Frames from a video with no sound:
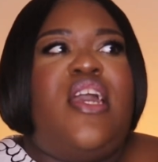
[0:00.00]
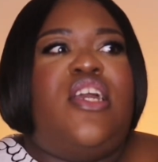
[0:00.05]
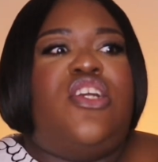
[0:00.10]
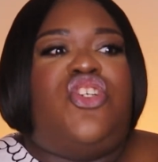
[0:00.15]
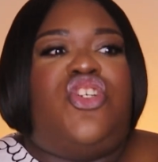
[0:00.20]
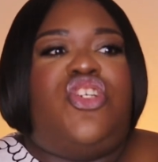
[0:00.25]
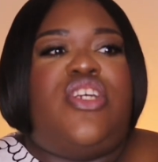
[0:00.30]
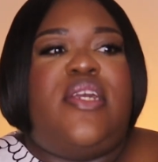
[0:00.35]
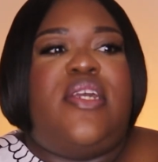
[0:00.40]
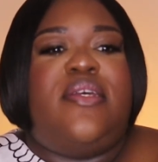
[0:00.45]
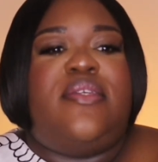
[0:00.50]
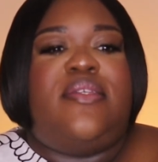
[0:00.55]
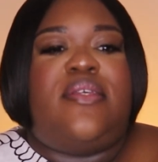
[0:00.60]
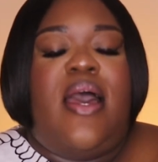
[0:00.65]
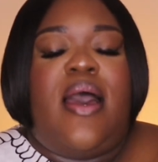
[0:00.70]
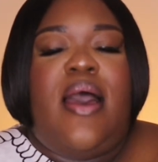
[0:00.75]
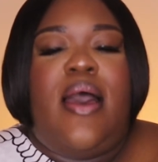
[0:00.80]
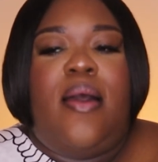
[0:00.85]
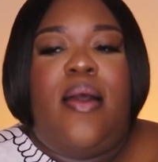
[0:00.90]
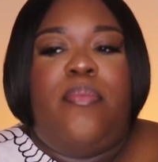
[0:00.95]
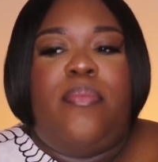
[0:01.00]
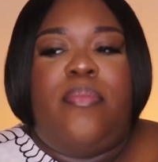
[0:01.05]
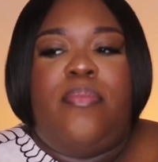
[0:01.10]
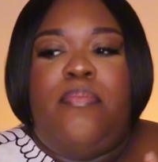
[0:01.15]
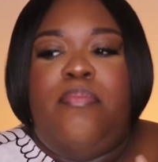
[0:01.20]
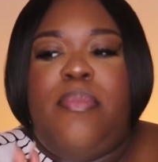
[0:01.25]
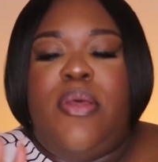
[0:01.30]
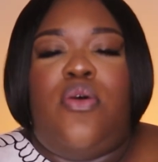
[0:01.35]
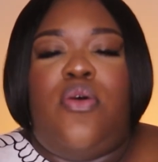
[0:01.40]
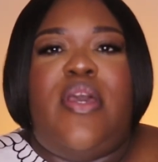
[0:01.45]
she's
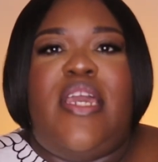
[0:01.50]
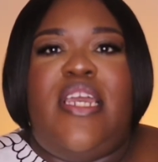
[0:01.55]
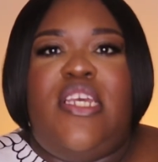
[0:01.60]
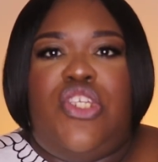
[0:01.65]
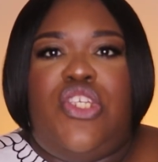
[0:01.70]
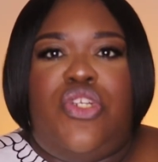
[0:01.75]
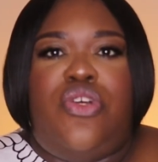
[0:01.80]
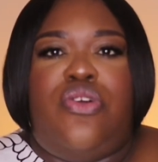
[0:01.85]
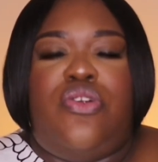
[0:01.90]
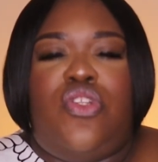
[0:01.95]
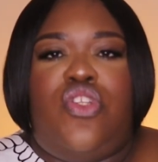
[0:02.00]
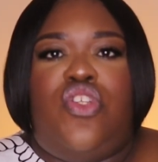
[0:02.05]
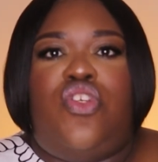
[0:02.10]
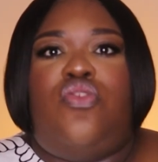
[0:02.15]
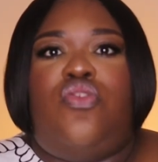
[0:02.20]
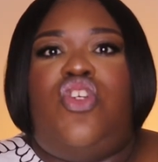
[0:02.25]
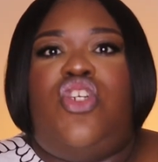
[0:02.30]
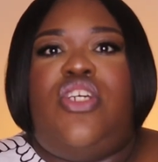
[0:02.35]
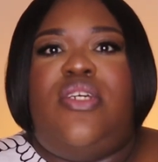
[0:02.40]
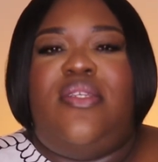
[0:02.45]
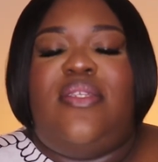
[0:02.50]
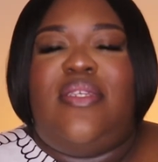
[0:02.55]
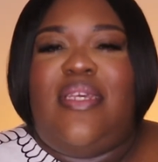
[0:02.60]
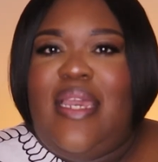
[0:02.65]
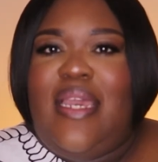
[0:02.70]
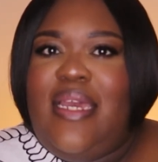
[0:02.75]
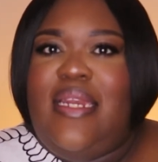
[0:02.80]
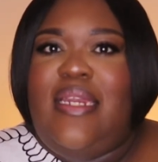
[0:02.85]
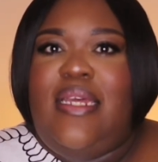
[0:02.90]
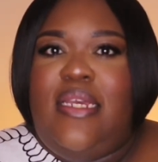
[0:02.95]
Middle Eastern, so she's
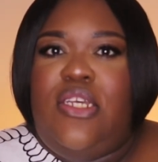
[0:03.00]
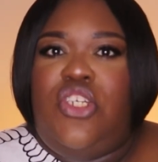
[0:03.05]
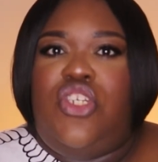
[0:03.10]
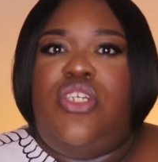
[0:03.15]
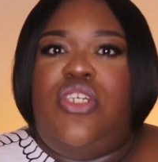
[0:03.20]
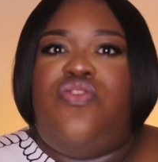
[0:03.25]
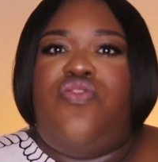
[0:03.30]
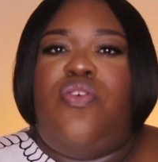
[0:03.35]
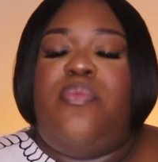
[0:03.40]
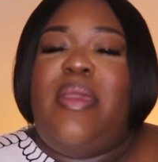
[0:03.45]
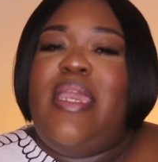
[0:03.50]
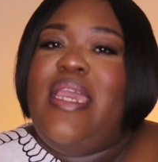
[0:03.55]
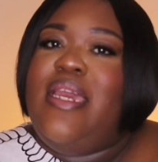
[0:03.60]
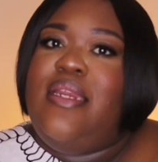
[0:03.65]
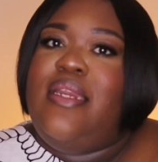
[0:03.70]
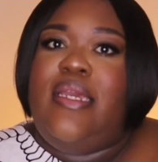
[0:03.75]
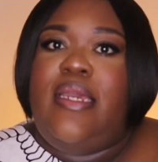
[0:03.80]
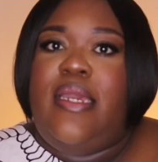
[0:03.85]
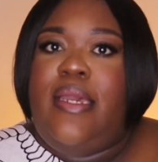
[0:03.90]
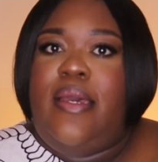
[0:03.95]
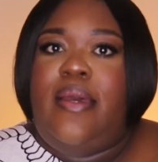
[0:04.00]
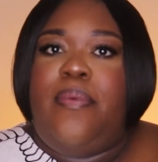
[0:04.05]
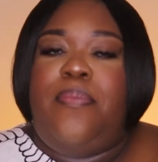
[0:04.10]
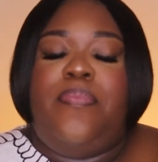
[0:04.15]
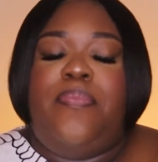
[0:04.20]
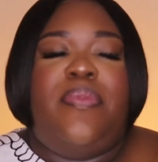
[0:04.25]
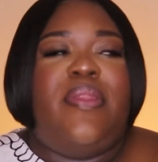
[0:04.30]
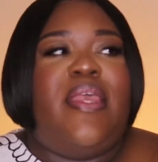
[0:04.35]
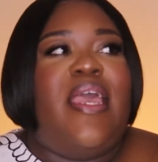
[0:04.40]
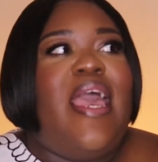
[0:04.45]
Indian. She's from India,
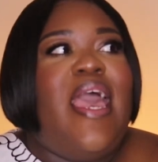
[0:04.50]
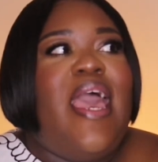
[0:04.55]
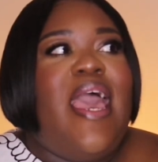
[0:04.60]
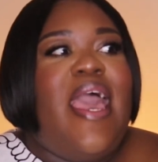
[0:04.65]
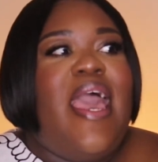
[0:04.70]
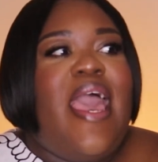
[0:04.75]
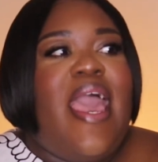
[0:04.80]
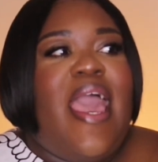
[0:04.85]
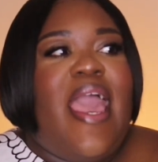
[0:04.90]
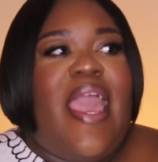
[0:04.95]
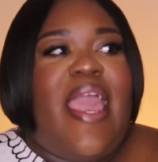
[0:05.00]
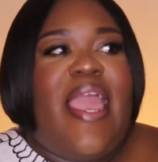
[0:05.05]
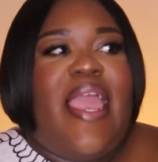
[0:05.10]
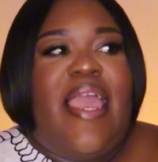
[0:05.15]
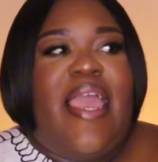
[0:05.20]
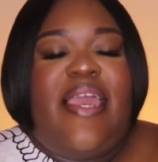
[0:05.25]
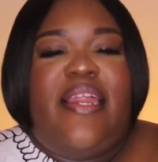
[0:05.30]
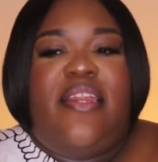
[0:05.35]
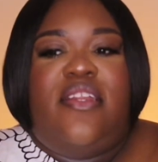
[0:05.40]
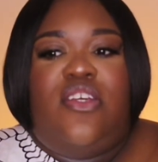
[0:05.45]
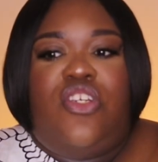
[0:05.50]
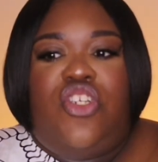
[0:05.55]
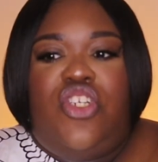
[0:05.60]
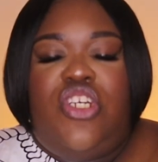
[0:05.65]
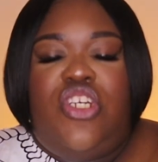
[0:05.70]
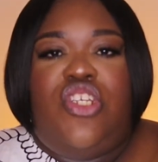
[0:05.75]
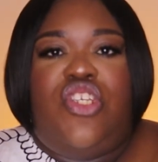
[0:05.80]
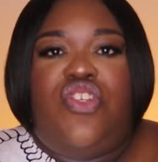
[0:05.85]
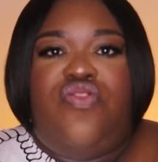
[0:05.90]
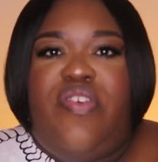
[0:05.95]
and
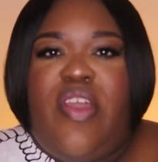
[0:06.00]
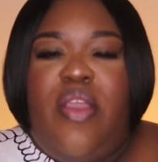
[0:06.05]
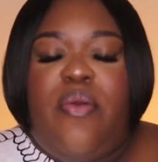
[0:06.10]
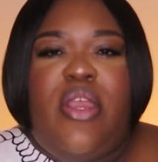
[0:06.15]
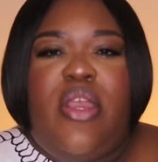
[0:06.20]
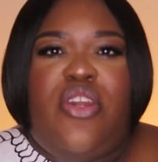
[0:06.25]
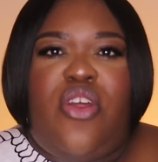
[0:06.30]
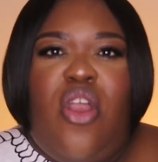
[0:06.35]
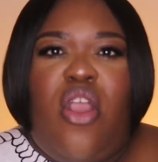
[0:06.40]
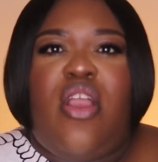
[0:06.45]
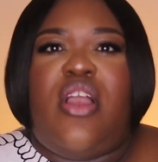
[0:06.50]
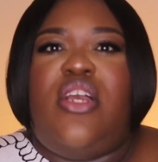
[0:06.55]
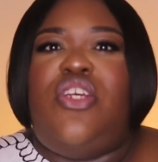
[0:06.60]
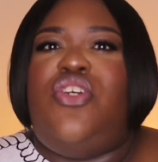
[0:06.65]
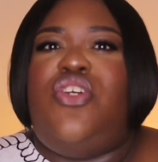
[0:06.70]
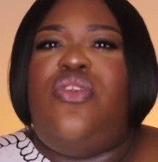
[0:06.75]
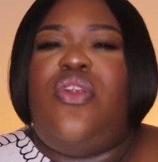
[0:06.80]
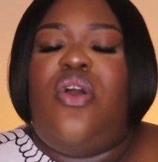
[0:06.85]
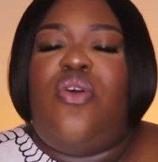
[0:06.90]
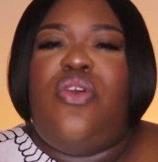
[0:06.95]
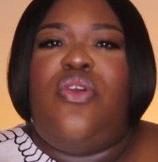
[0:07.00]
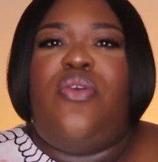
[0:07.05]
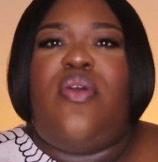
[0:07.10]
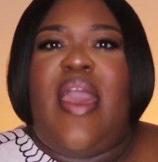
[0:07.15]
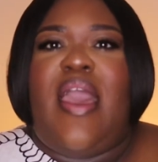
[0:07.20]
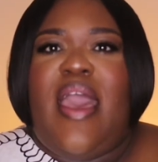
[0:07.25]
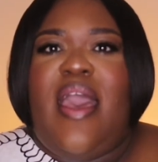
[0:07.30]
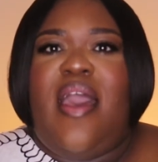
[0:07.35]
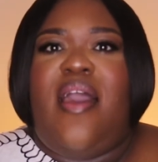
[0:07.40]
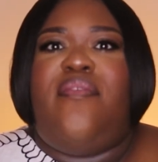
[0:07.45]
she's very dark. Because you know you
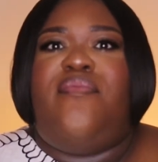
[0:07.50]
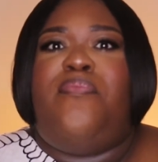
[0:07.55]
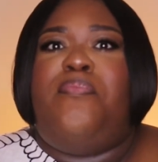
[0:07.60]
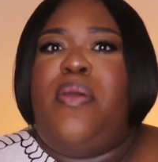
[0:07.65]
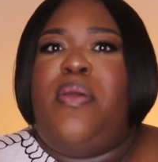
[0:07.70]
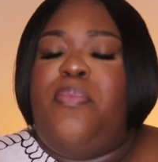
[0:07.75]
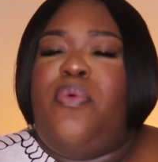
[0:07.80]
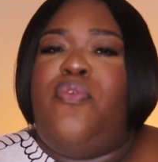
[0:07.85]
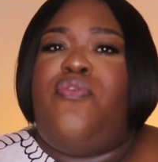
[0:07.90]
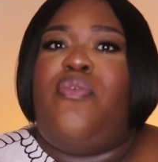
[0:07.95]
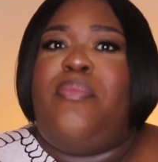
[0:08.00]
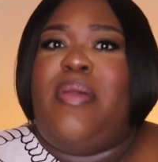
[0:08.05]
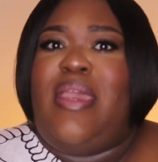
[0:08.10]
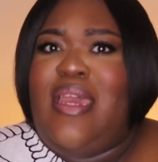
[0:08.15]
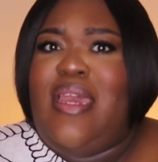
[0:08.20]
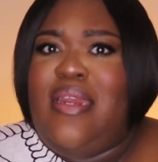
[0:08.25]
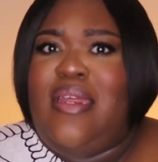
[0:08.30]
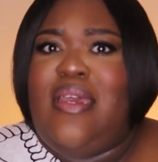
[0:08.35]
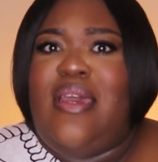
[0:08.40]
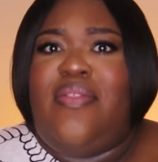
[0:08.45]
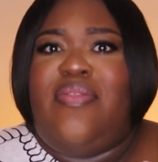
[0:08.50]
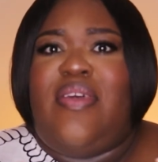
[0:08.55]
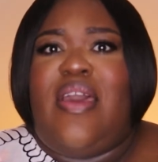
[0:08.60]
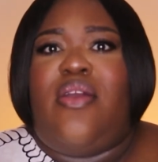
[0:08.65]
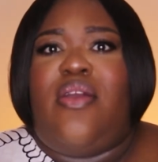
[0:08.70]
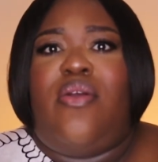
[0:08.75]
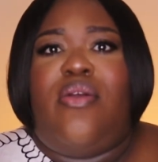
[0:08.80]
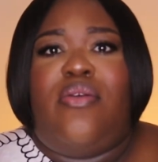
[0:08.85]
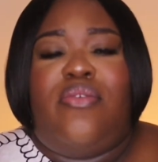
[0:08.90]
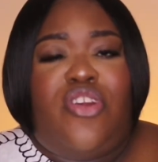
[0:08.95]
have people from India that
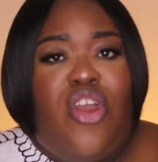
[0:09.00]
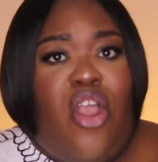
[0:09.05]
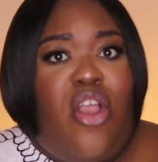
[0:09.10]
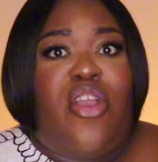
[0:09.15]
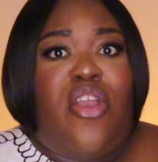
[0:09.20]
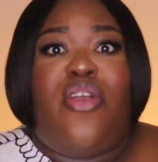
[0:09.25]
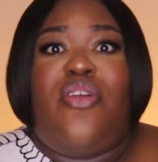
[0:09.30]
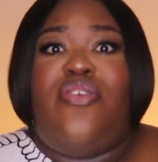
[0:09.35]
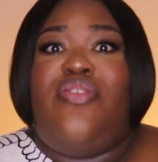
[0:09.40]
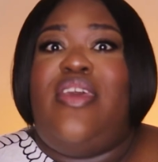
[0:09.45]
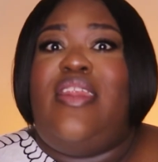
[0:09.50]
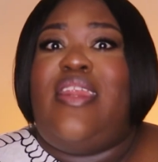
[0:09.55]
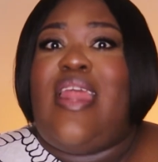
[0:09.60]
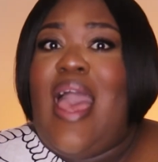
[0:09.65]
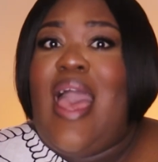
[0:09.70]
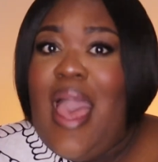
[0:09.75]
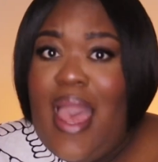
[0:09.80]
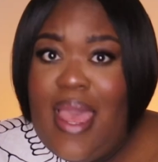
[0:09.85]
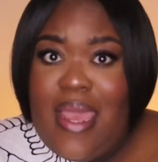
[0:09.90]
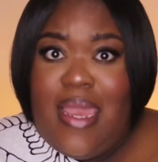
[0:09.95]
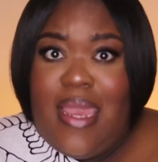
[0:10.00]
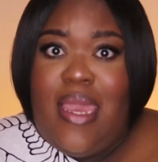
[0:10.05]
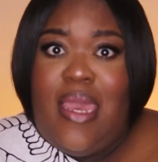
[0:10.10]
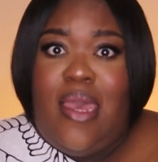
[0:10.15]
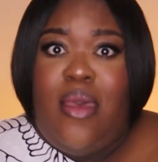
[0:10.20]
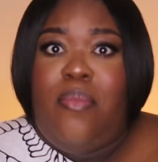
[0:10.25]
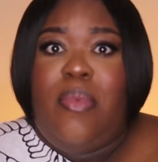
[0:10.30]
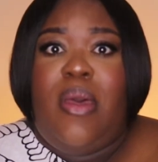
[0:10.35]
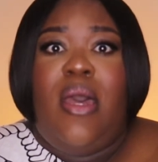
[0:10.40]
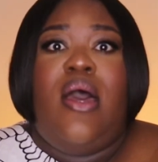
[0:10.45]
are darker than I
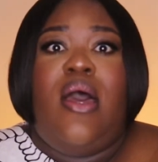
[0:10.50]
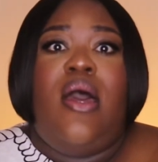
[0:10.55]
am.